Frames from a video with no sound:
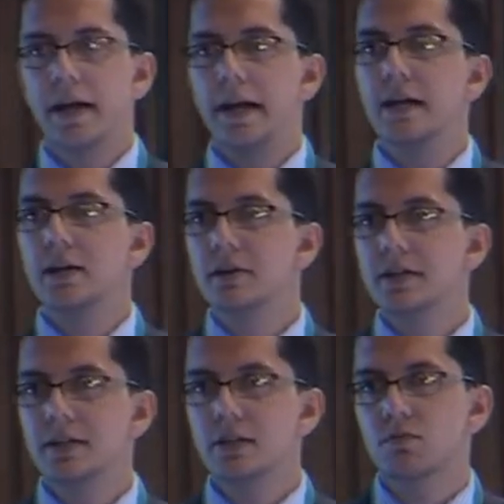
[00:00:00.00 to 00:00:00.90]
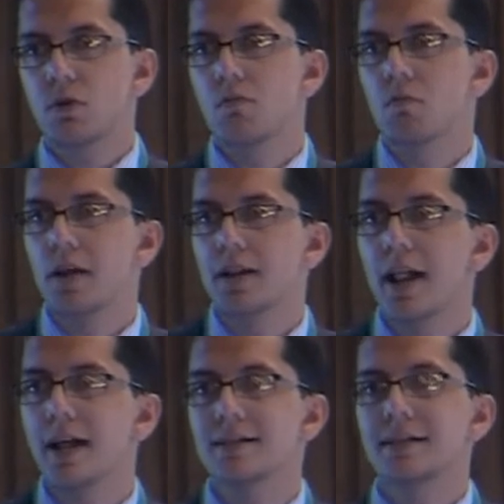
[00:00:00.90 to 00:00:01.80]
increases from
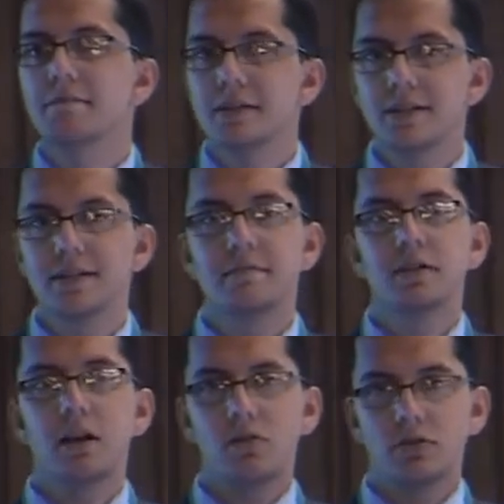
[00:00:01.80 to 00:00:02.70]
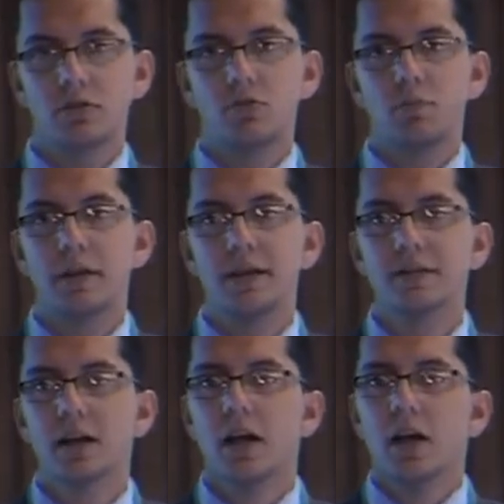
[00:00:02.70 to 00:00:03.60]
1,77,000 rupees